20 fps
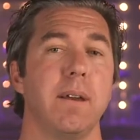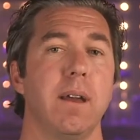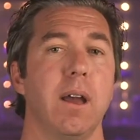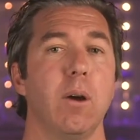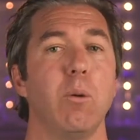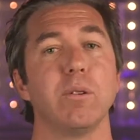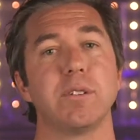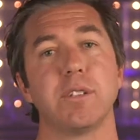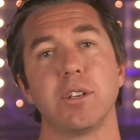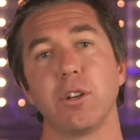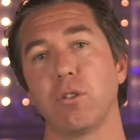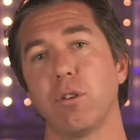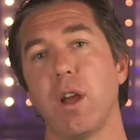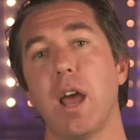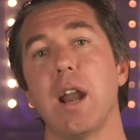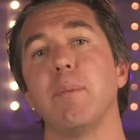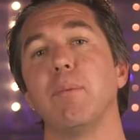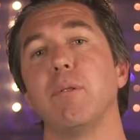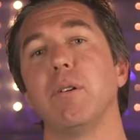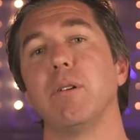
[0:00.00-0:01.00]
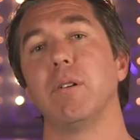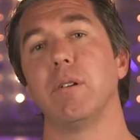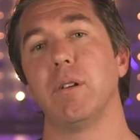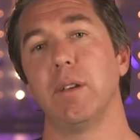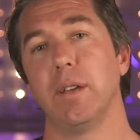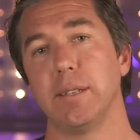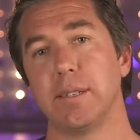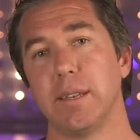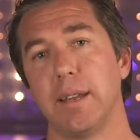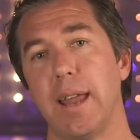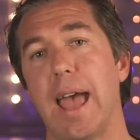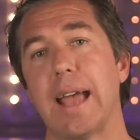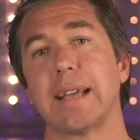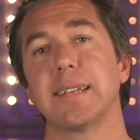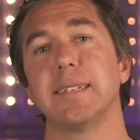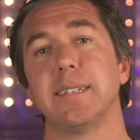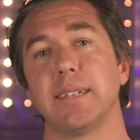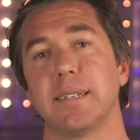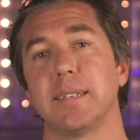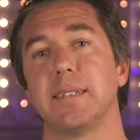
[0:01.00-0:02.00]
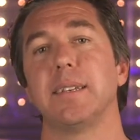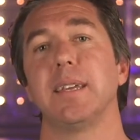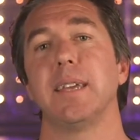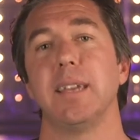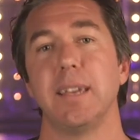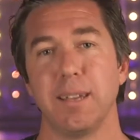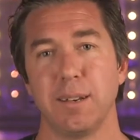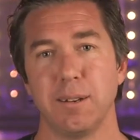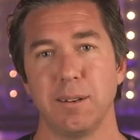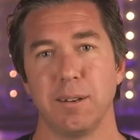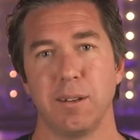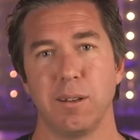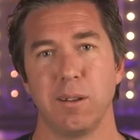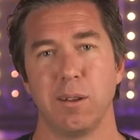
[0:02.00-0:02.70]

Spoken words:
And what's incredible is in Acts 16,